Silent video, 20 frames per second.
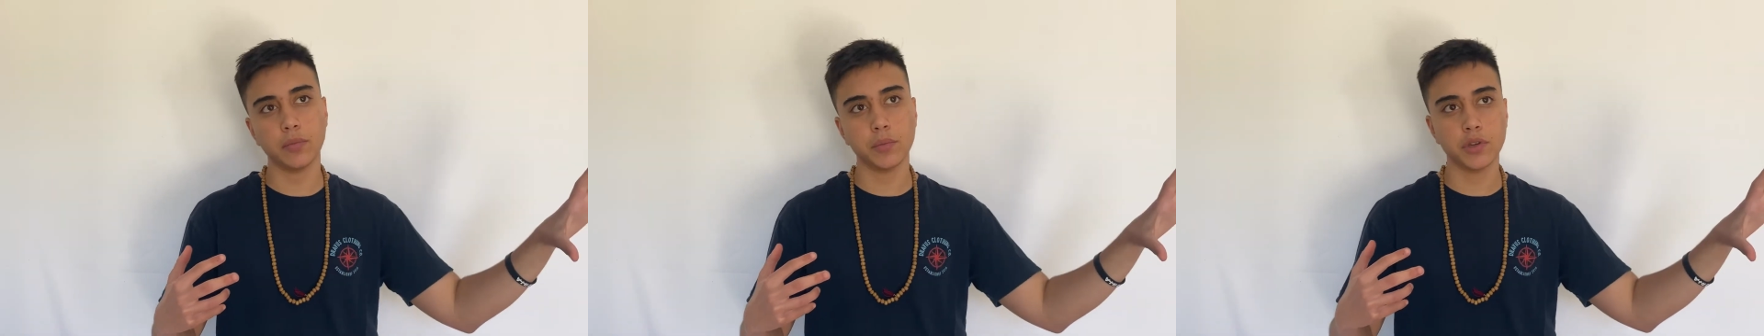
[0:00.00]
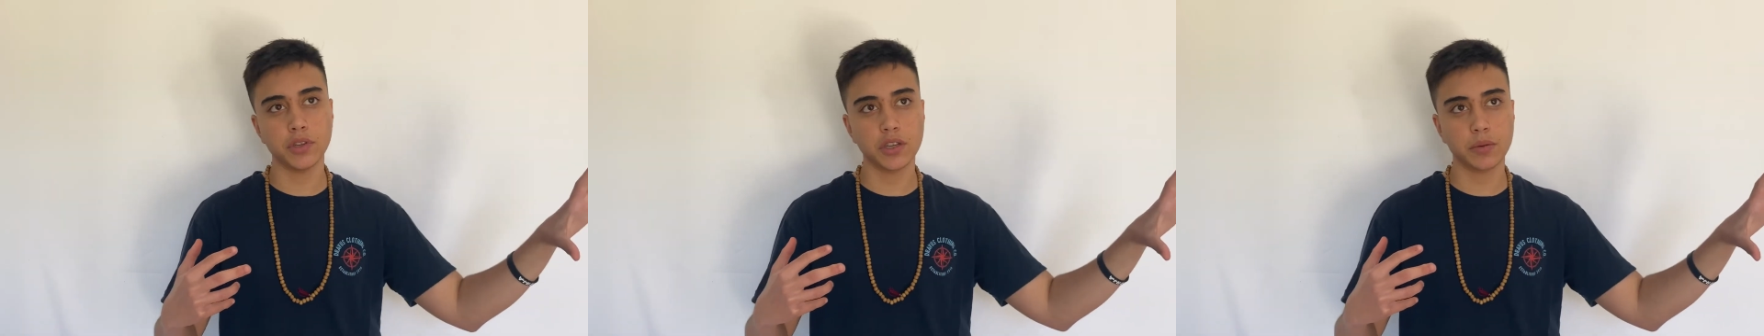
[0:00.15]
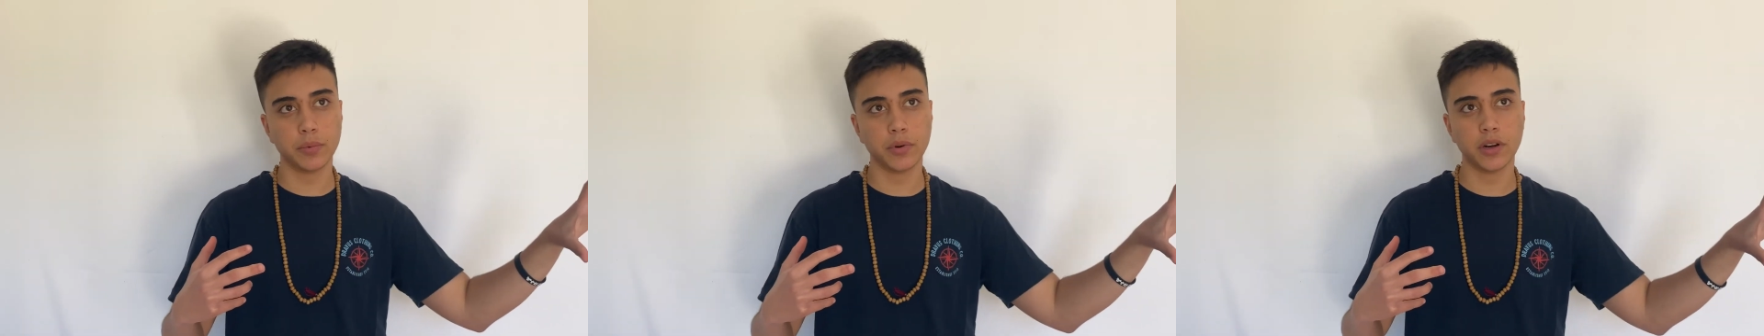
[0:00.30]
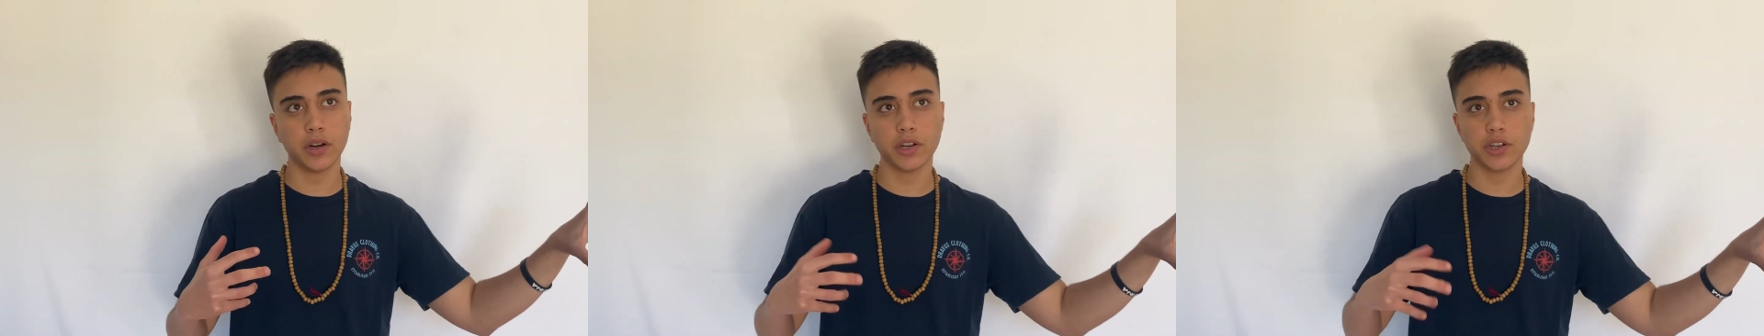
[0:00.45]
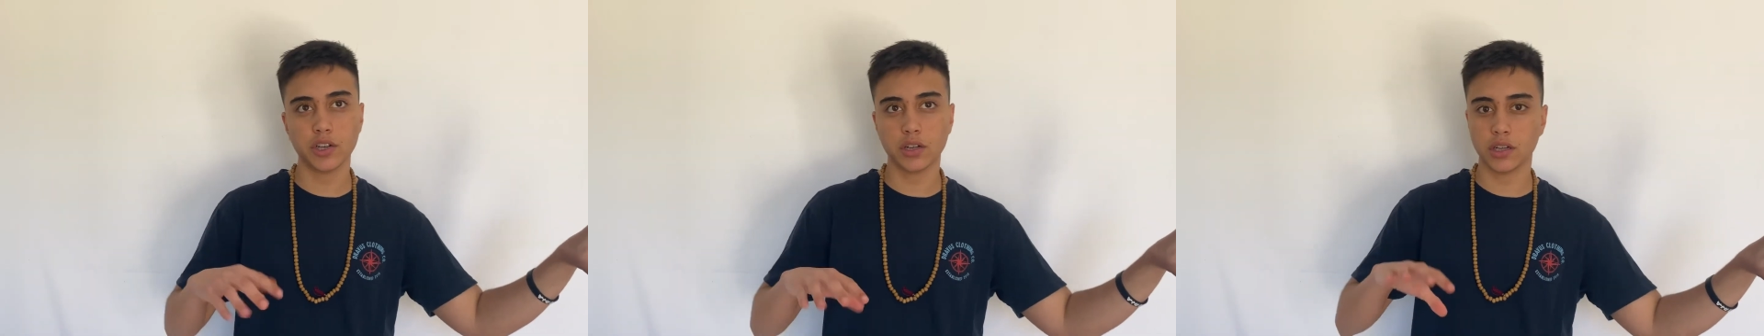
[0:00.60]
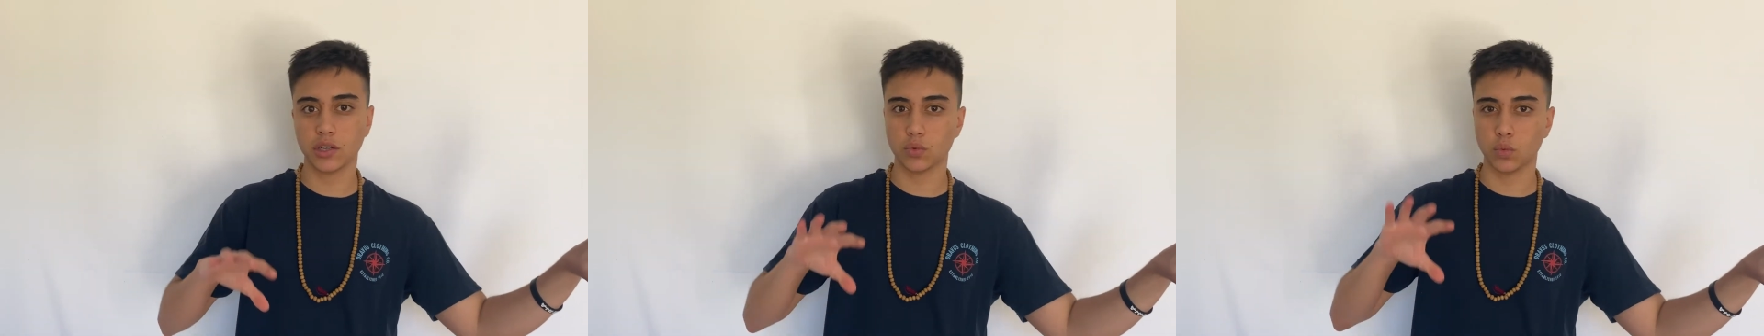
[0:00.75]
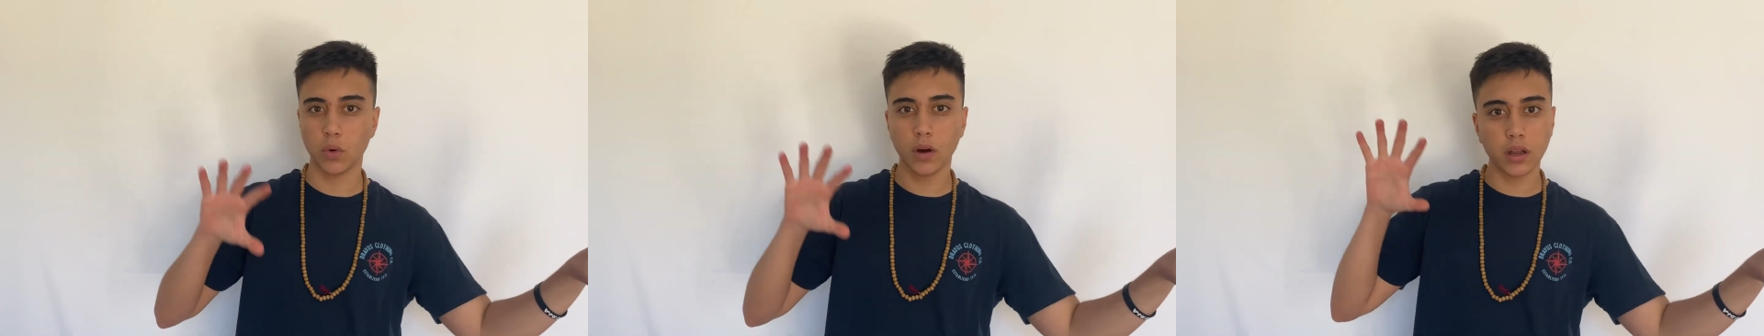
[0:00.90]
music production,
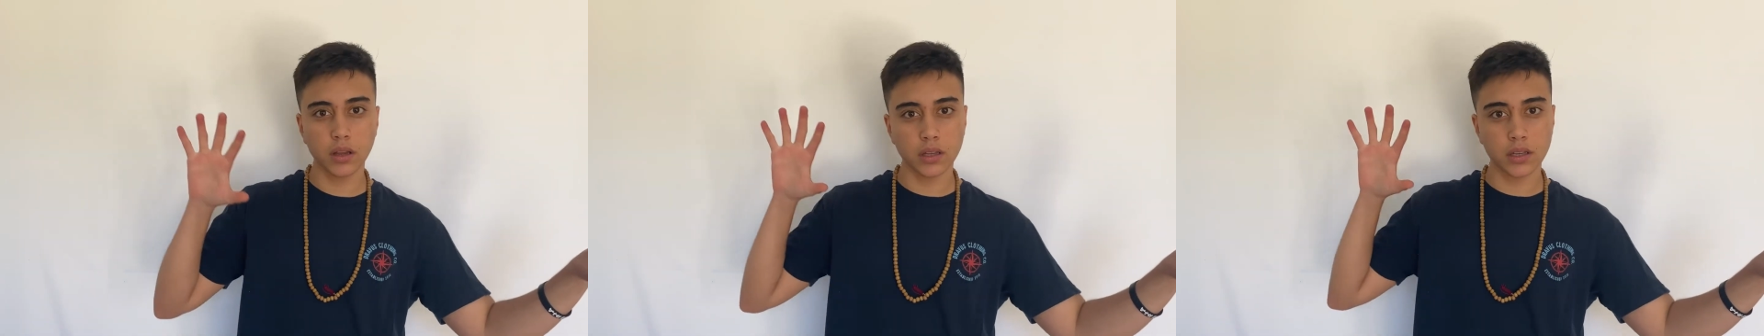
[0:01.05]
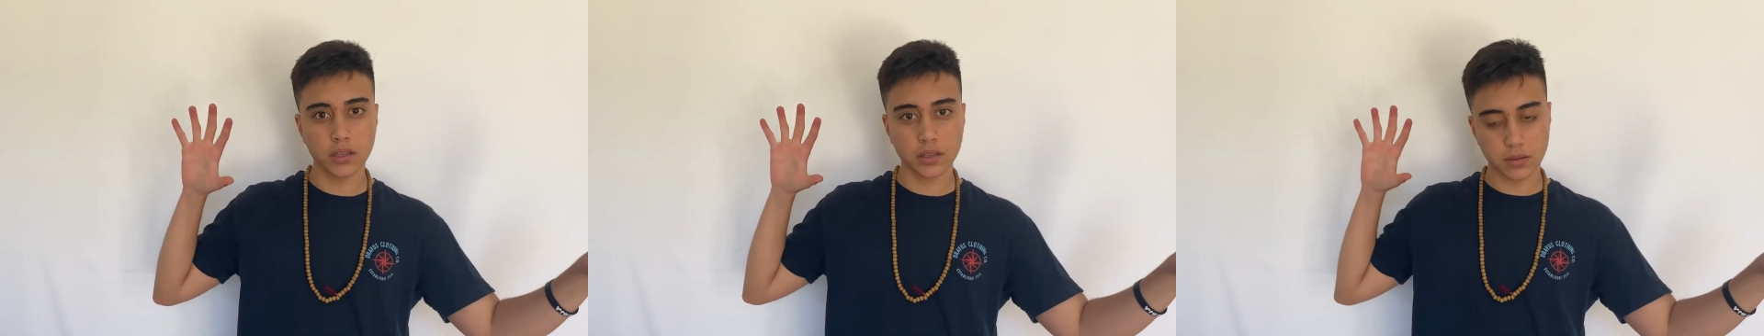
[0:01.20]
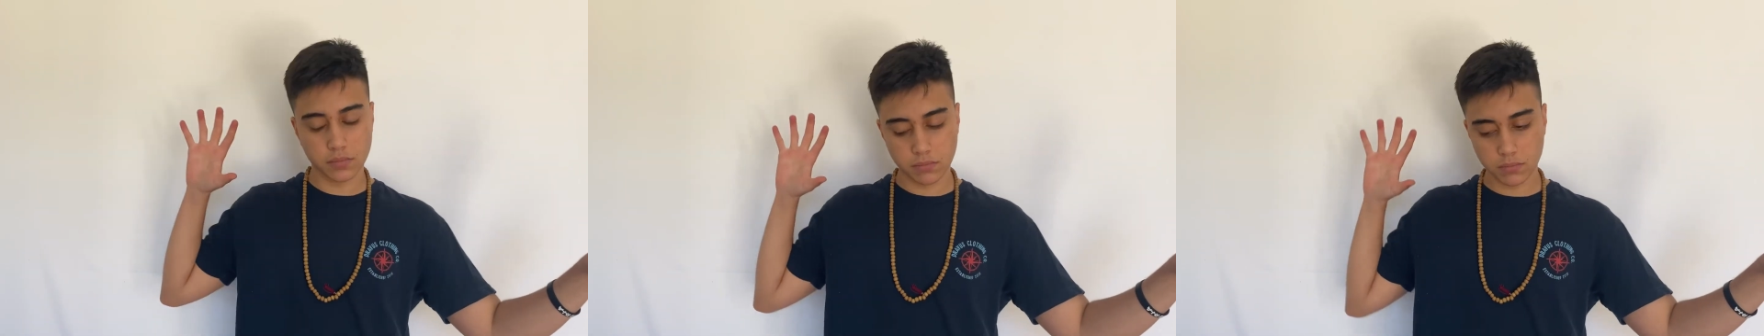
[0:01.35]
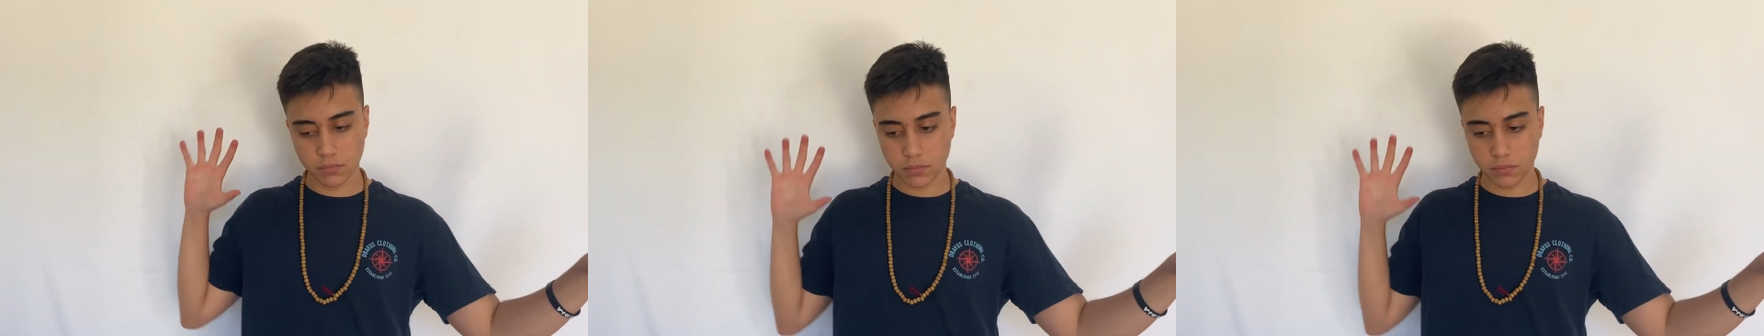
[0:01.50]
as well as